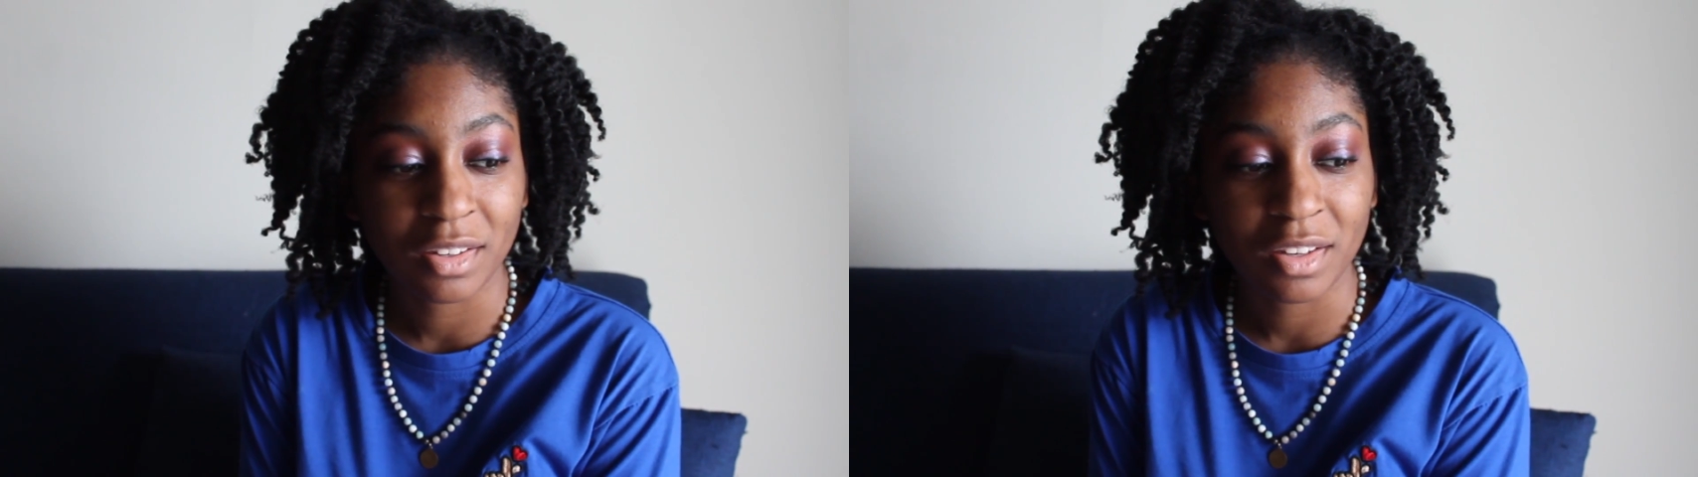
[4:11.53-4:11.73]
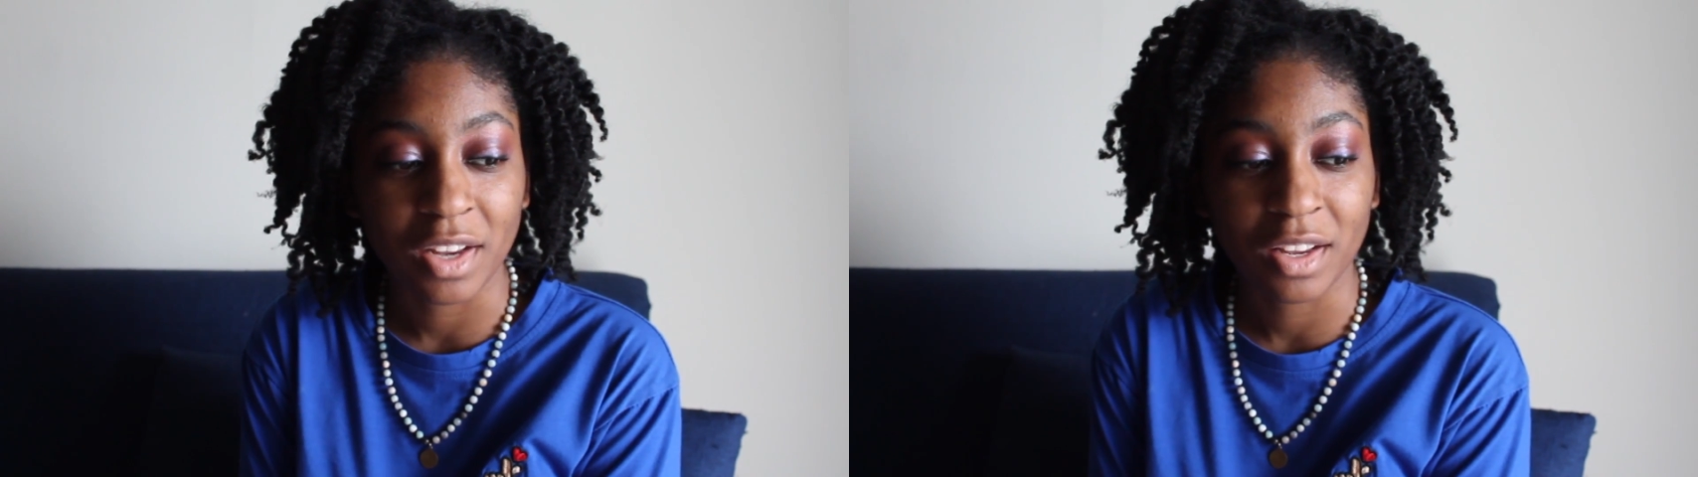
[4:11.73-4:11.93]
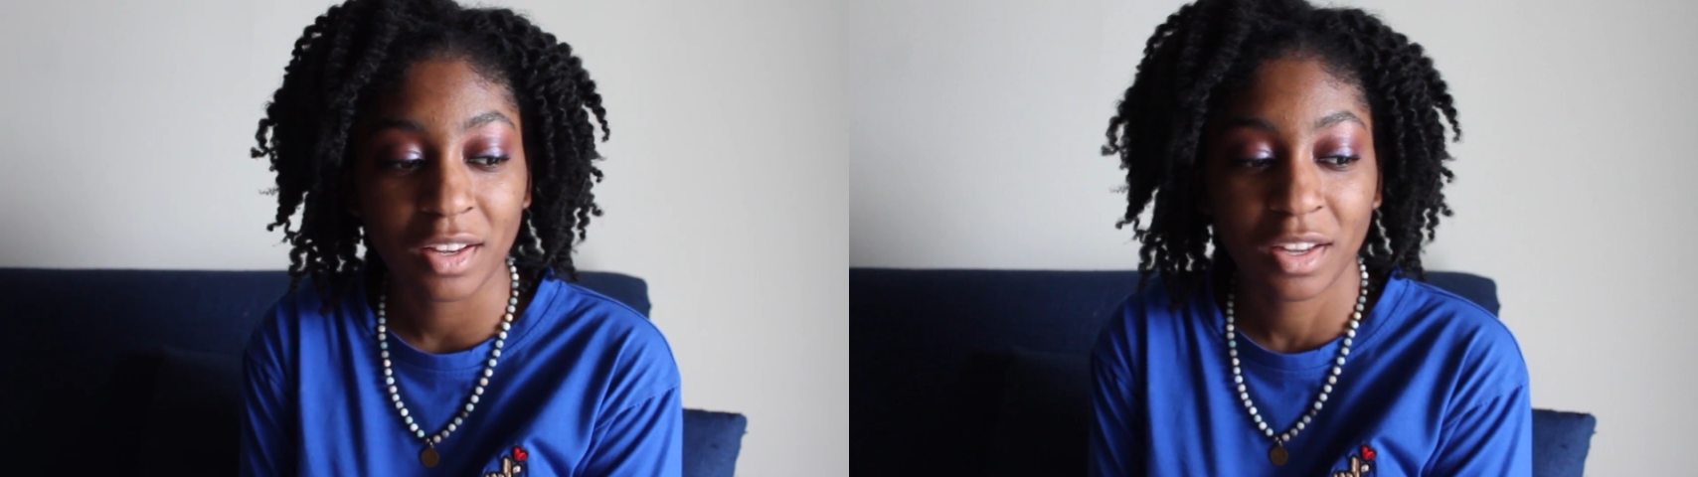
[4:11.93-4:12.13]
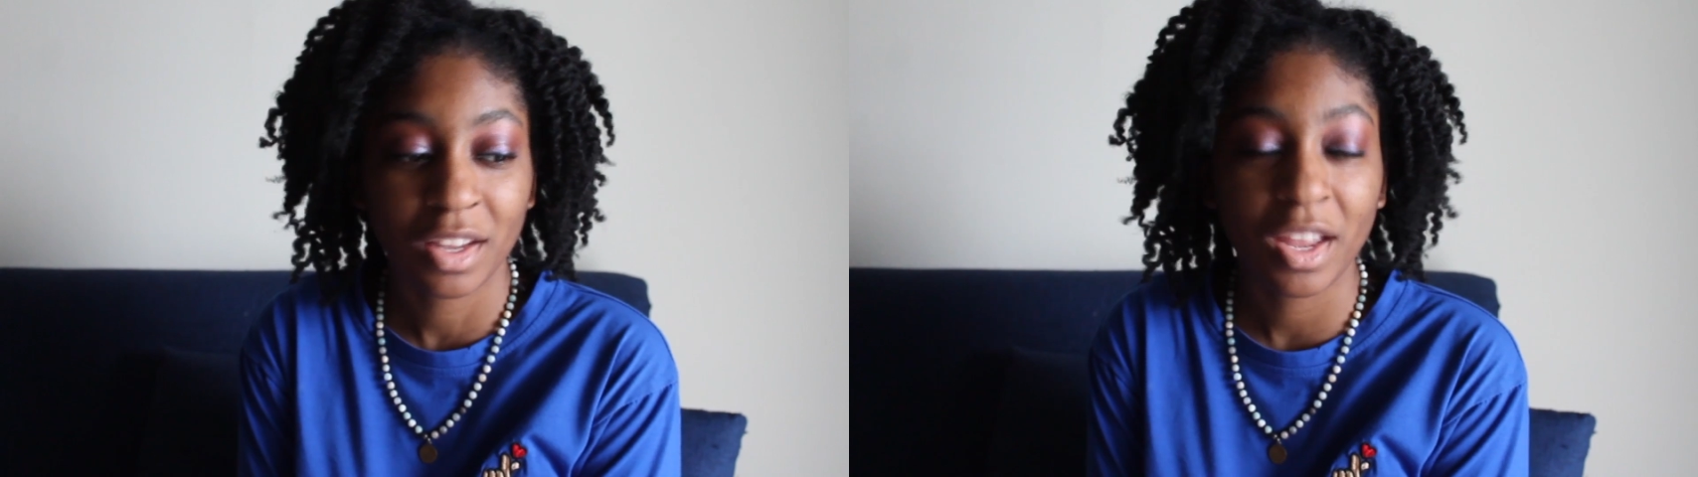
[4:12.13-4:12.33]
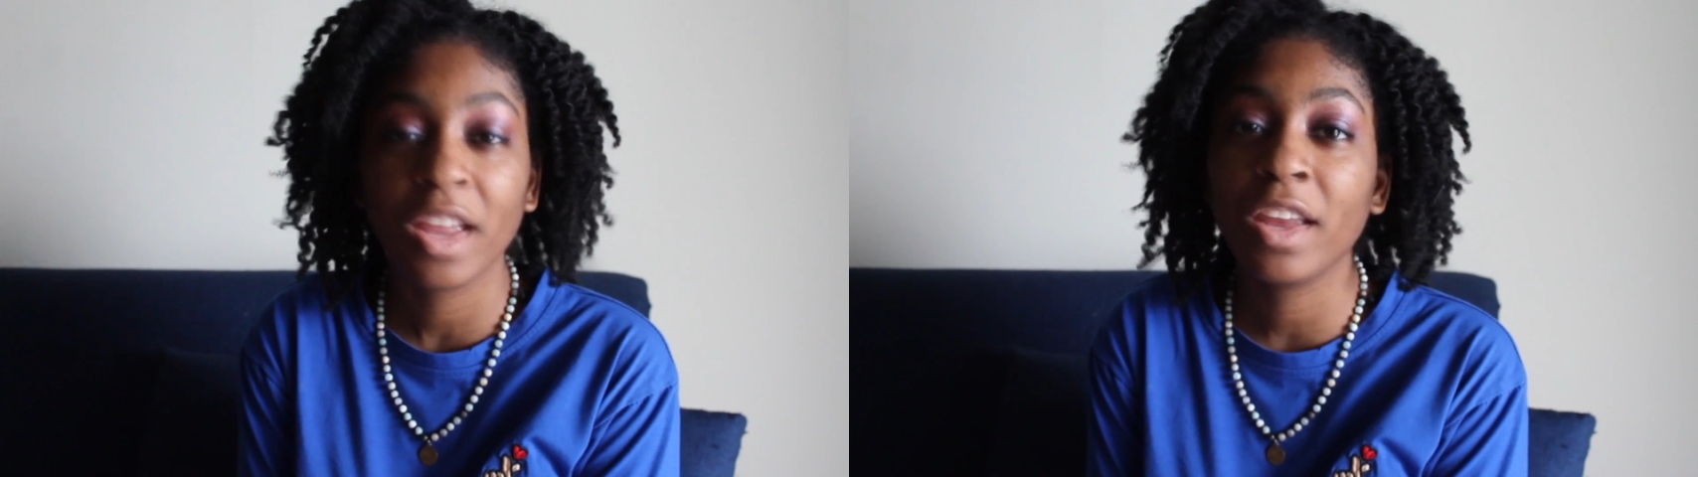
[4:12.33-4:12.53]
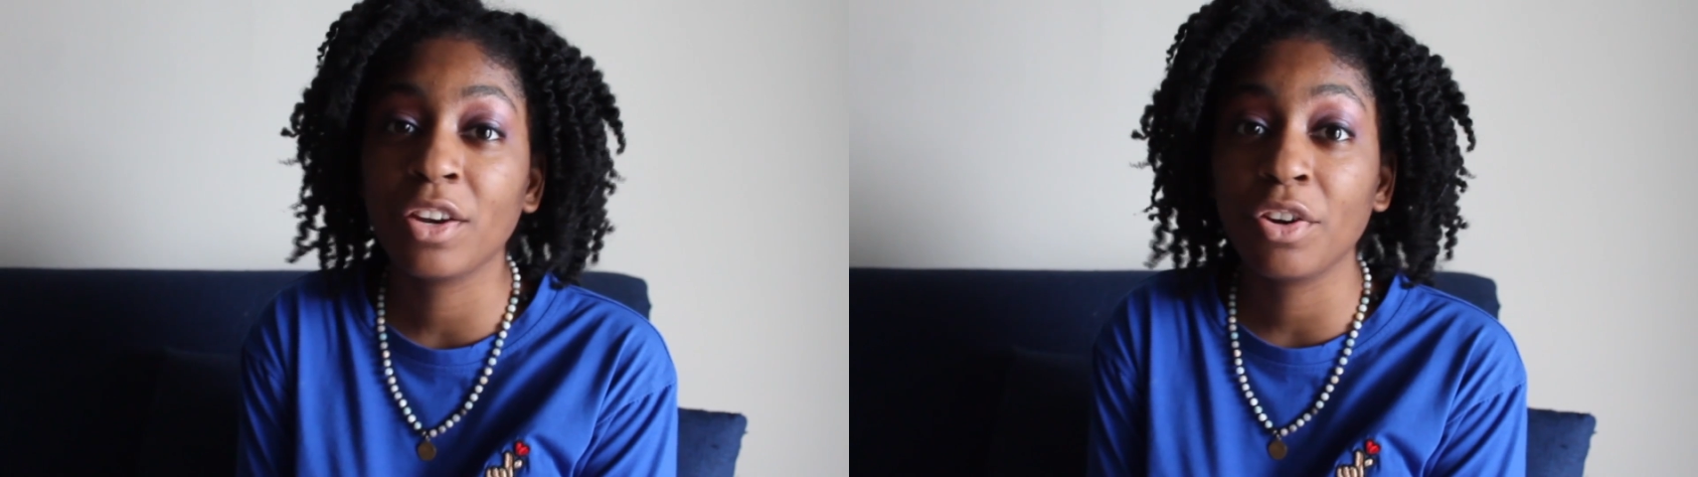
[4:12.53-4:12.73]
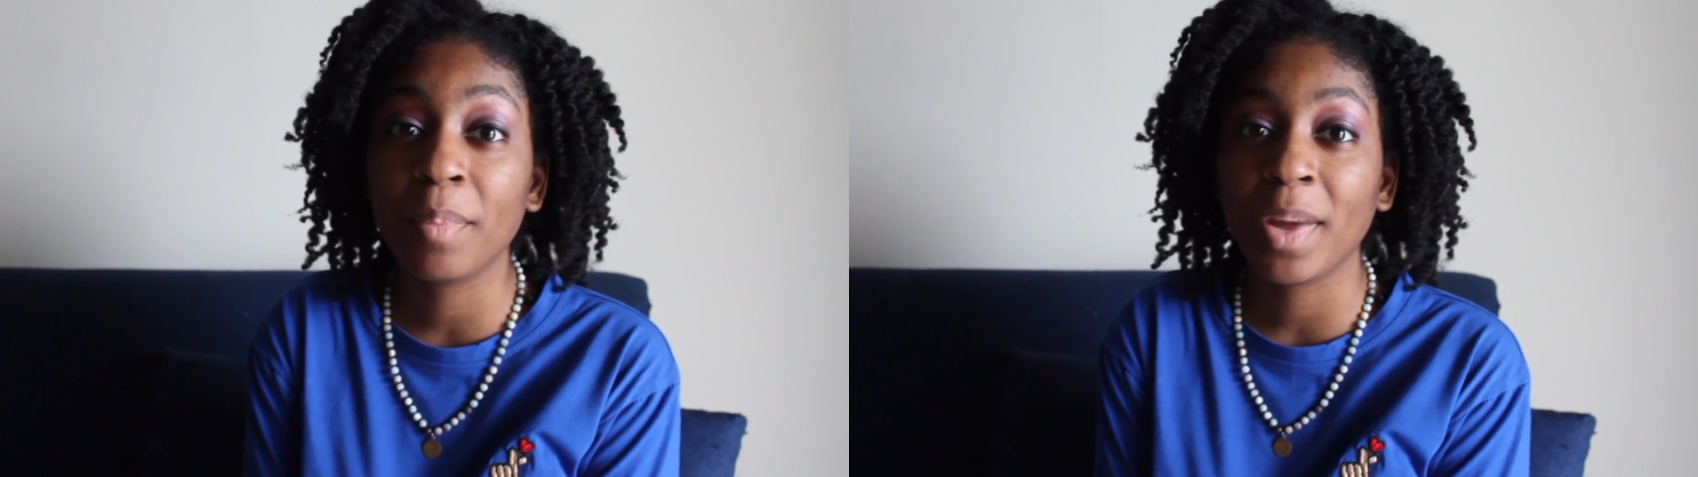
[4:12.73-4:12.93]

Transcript: Like, he knew